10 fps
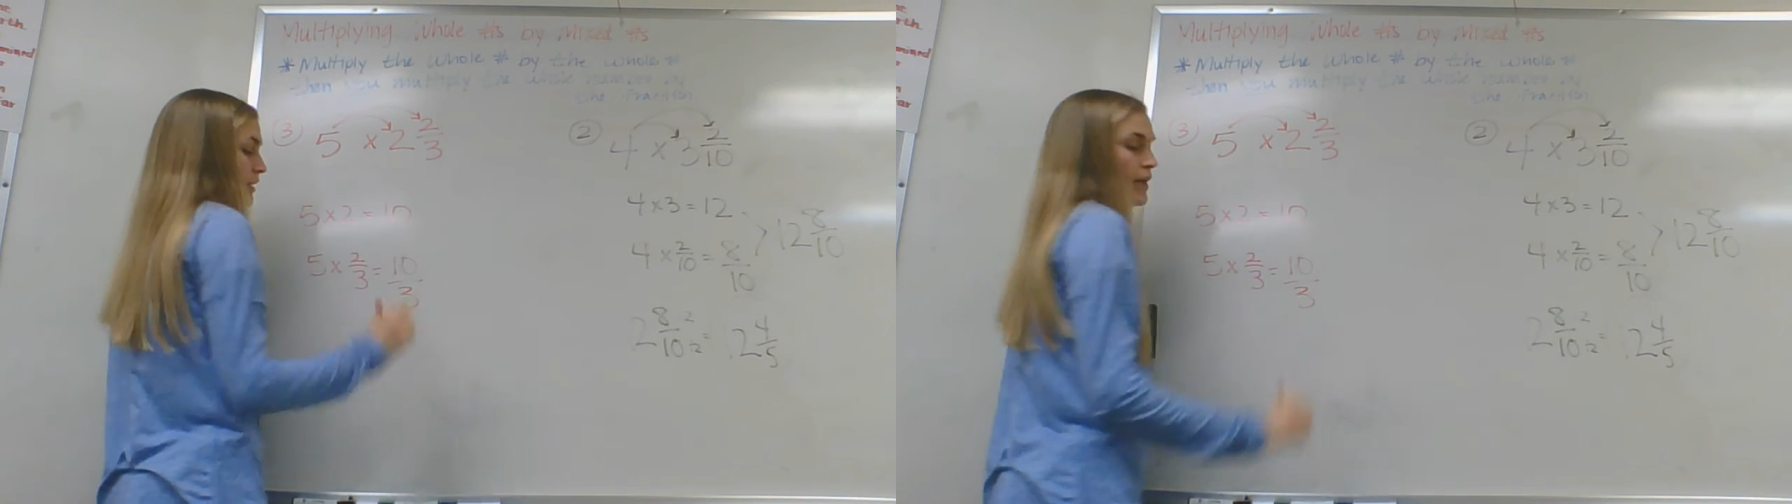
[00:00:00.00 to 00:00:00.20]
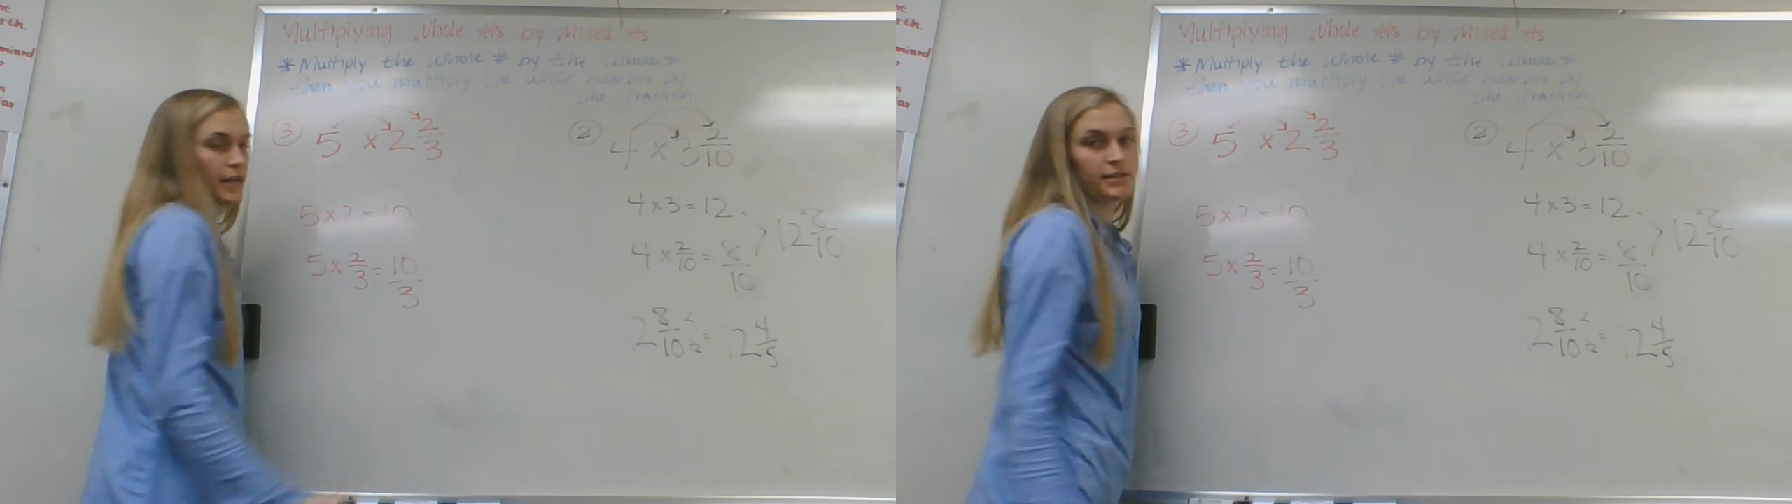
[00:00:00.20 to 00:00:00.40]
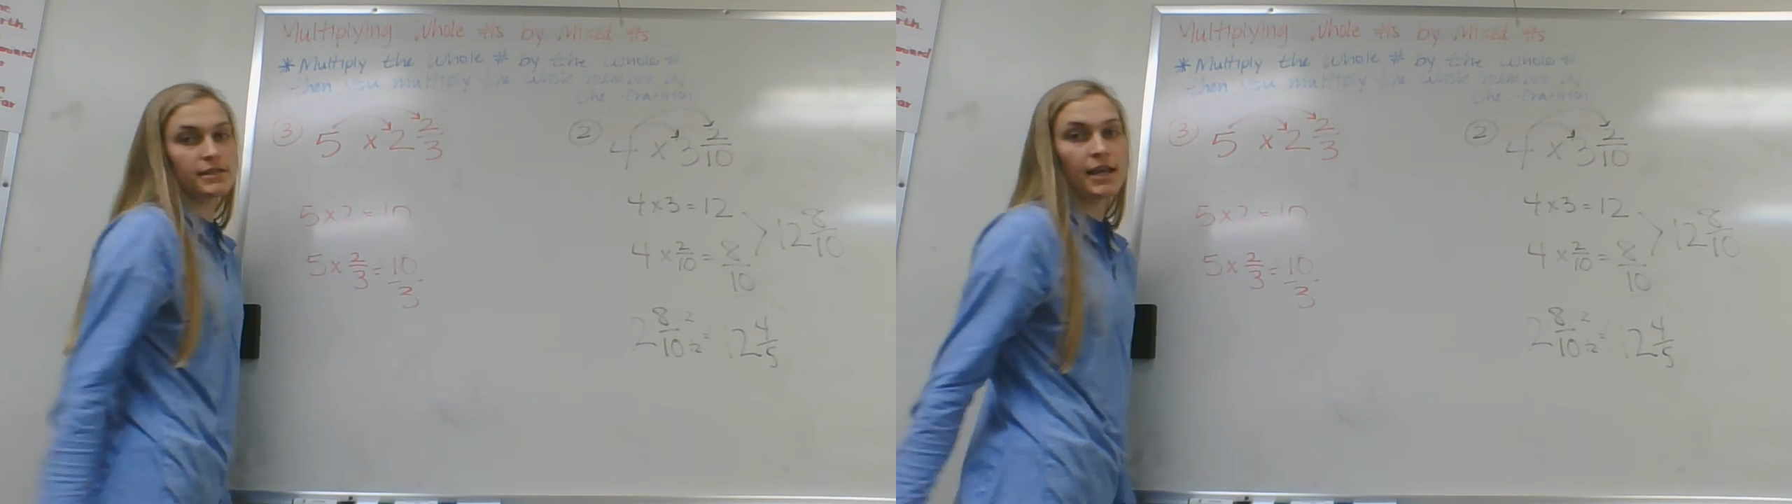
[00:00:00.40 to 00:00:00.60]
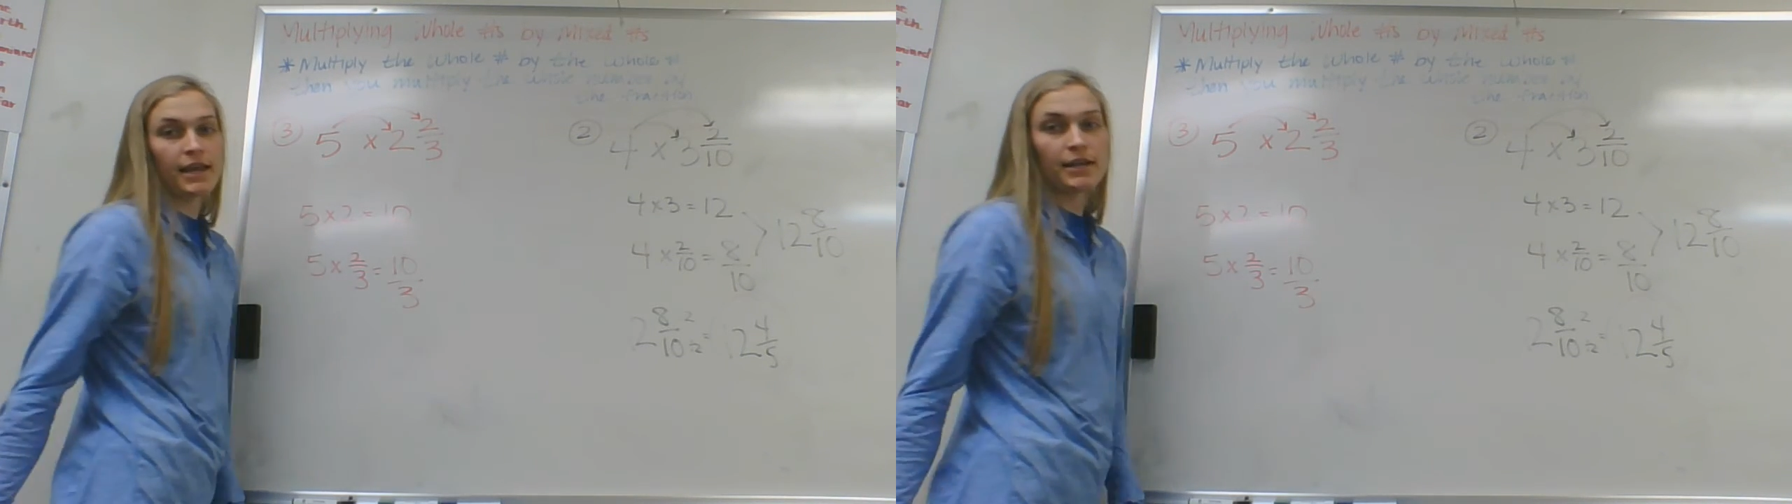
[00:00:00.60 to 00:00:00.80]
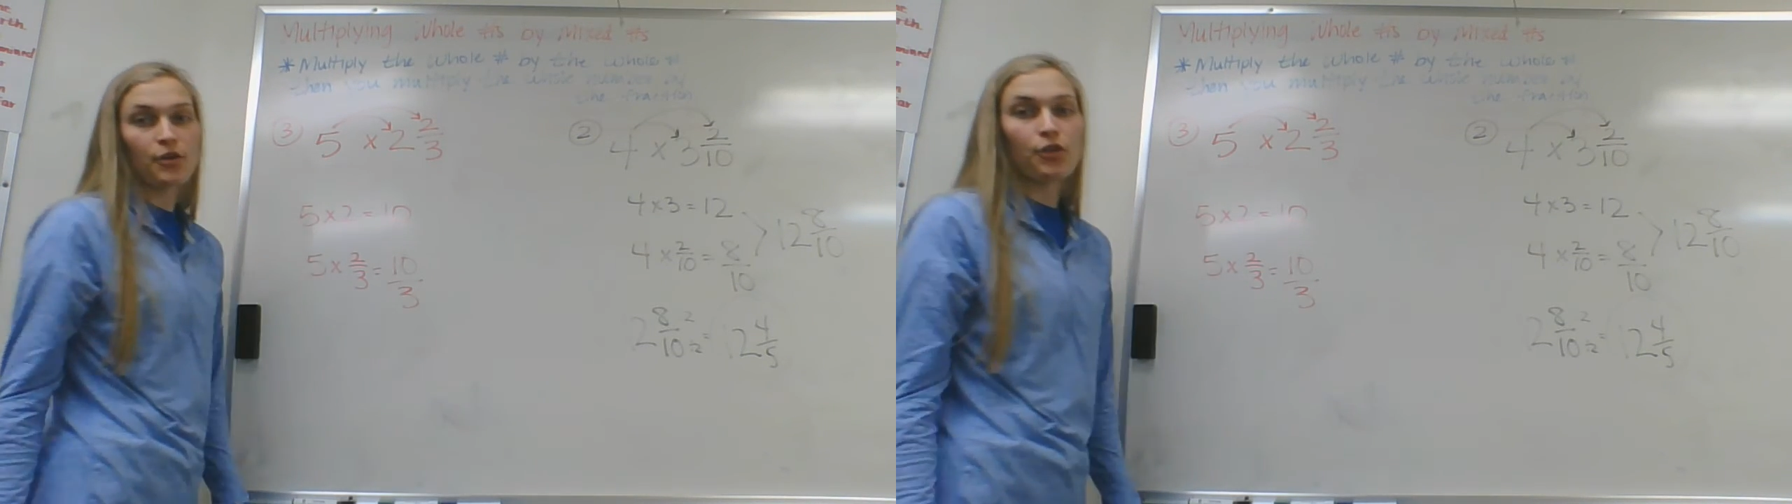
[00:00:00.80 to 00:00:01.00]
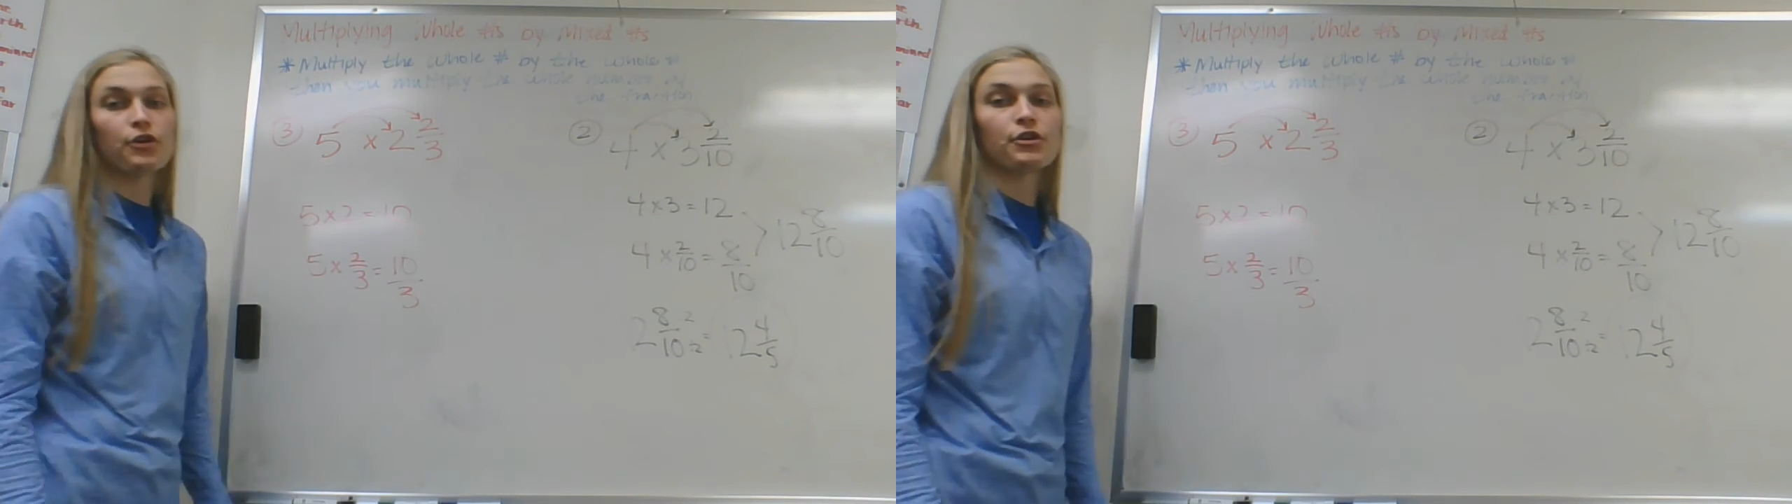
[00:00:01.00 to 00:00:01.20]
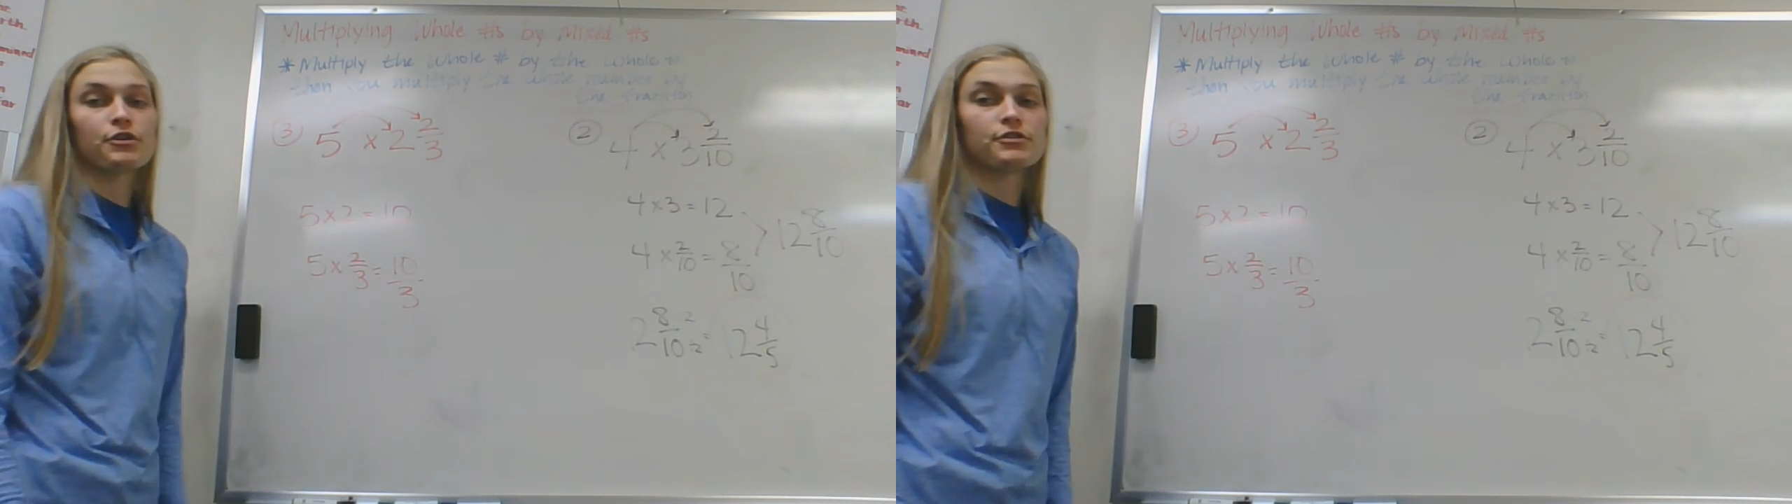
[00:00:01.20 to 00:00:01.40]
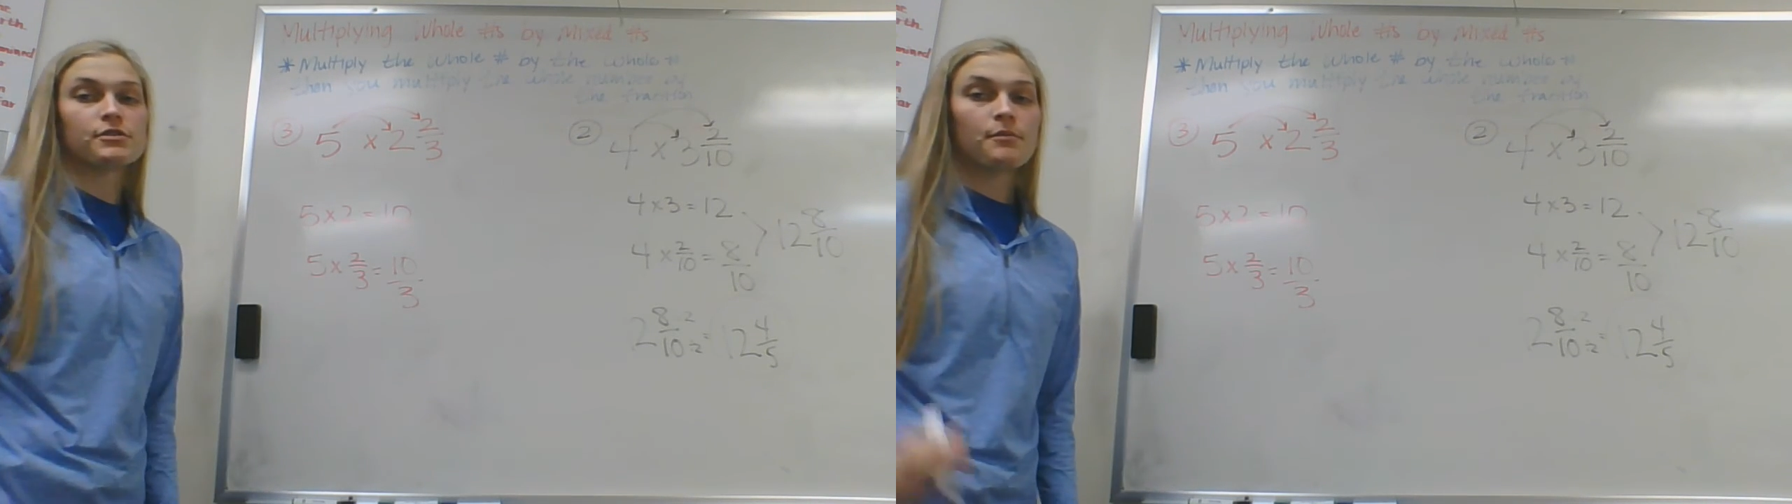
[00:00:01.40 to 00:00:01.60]
and 10
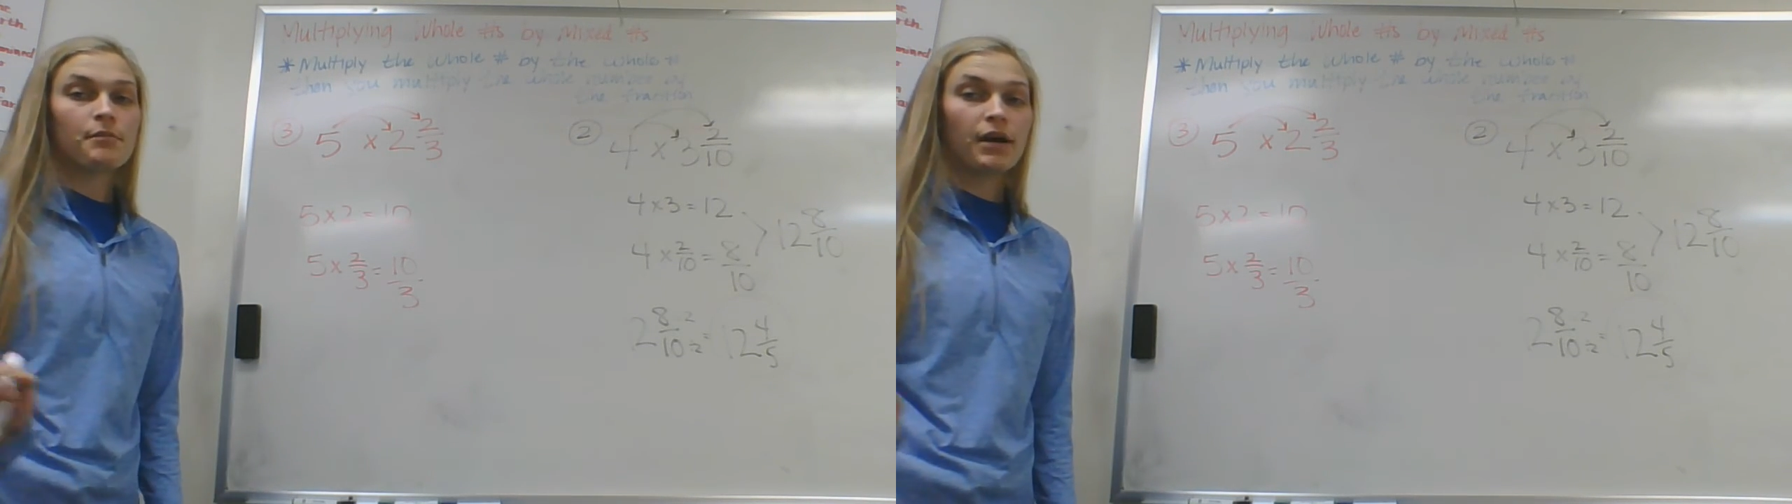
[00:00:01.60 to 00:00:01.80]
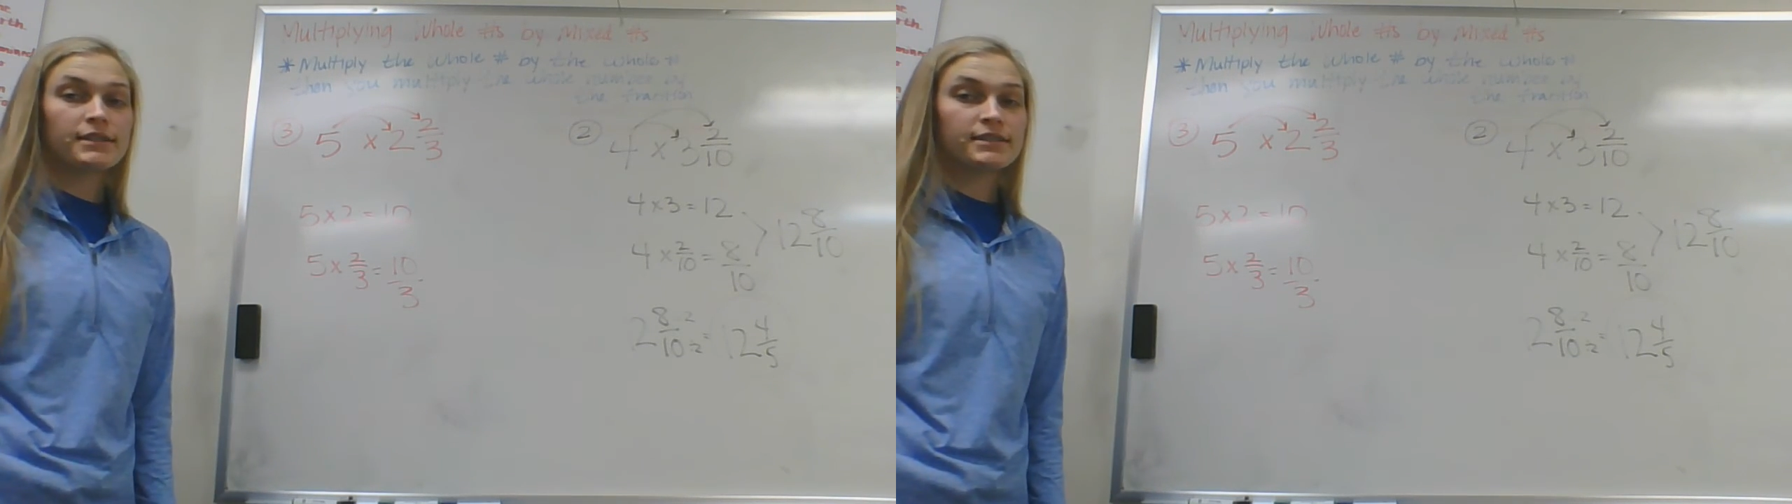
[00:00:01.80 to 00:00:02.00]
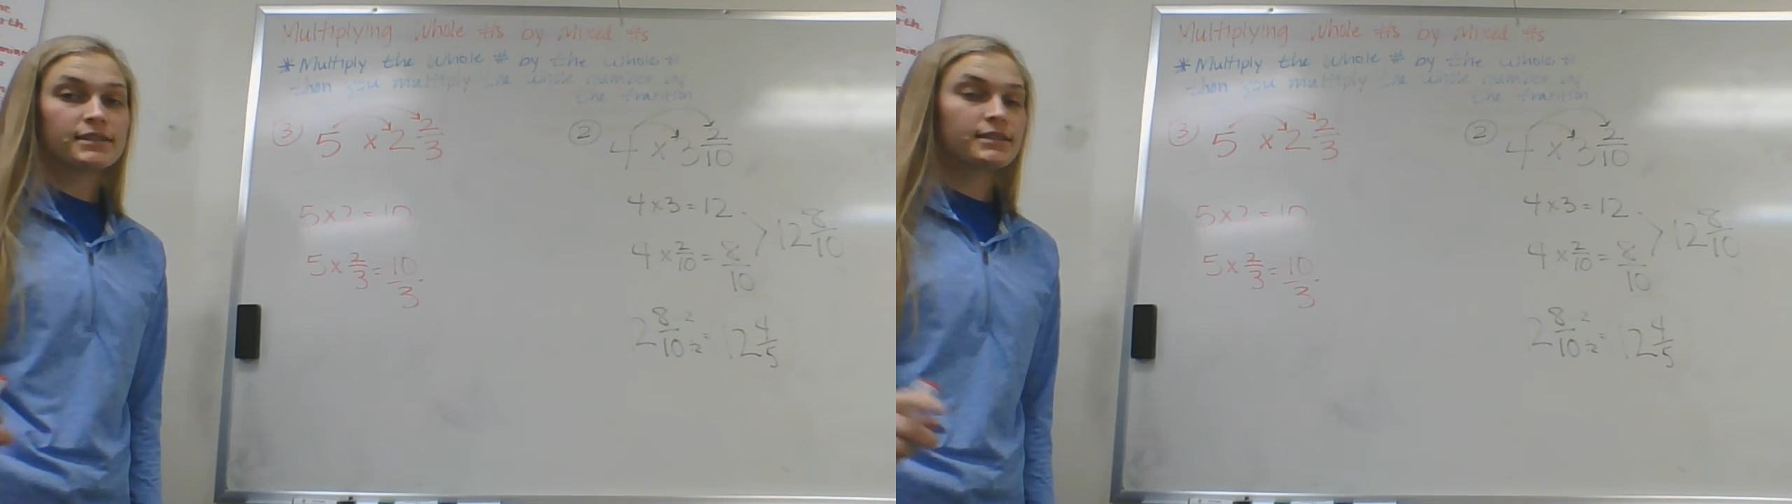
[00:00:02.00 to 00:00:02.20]
thirds, but